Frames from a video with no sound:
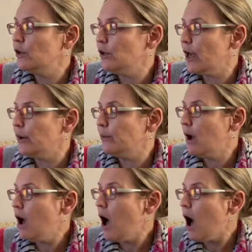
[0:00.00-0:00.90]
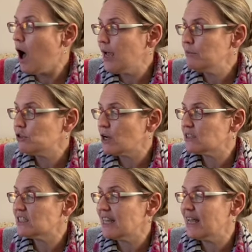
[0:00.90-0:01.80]
No, I'm
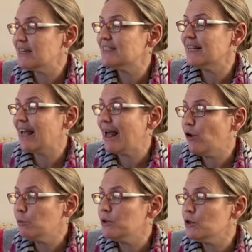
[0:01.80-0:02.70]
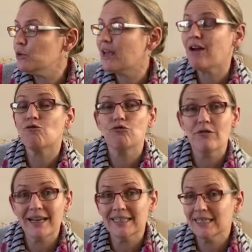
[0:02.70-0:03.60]
just here to help you get
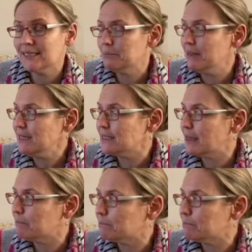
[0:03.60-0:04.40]
ready to meet him.